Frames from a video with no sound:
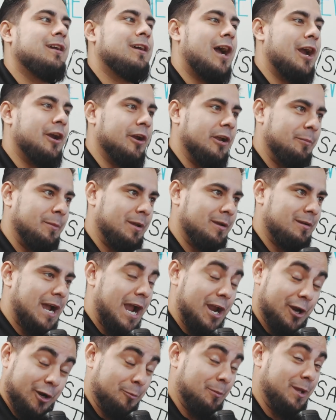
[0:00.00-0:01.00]

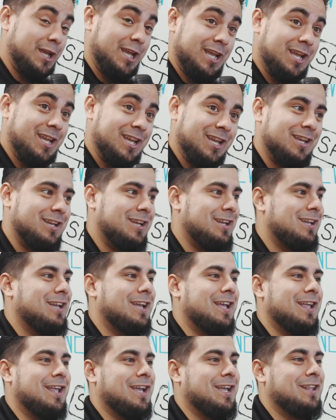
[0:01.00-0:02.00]
hiring me,
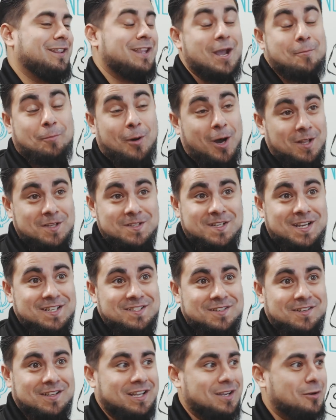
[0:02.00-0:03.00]
and they
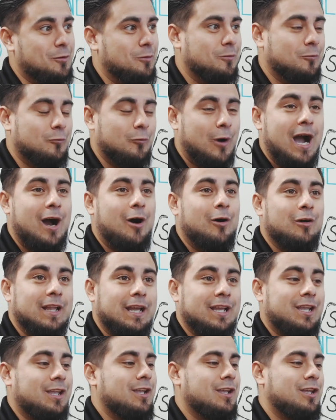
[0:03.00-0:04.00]
apologized. They're like, "Wow,
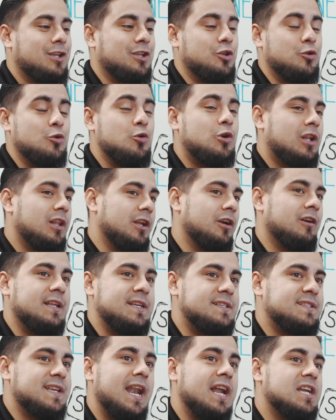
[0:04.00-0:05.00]
like you
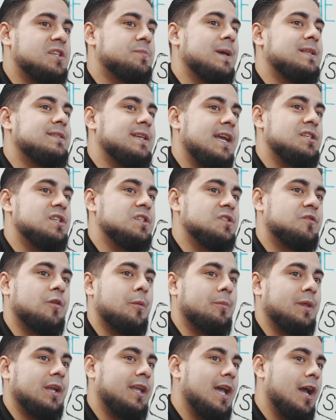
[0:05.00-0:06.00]
clearly set expectations
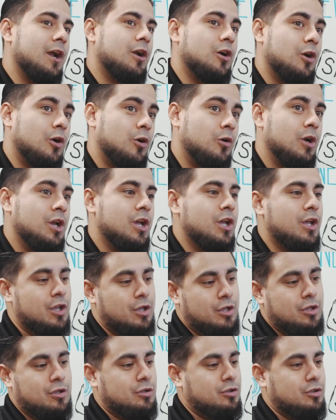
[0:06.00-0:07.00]
from the get-go.
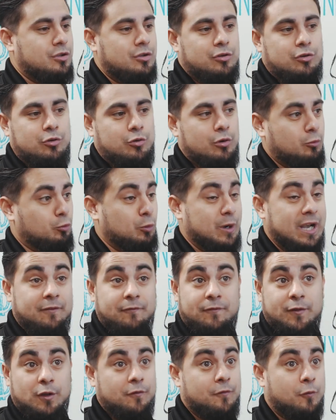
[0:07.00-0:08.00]
We
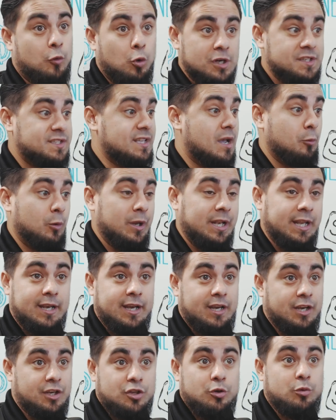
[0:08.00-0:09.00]
didn't feel forced that we
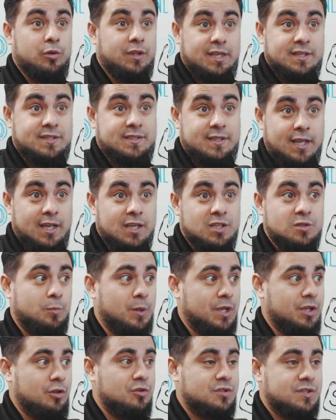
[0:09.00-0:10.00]
needed to do these things,
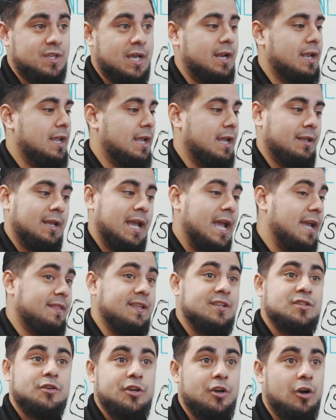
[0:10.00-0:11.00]
but you said, hey,
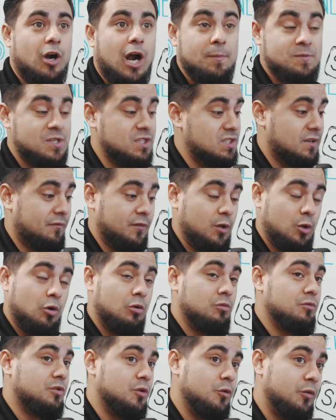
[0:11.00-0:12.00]
these are your options. If you
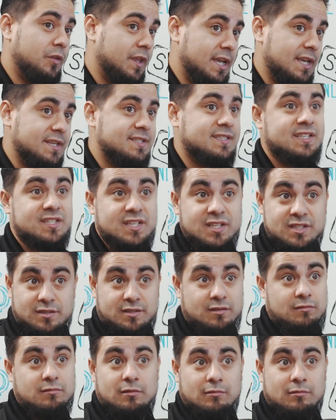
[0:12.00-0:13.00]
don't do this, this is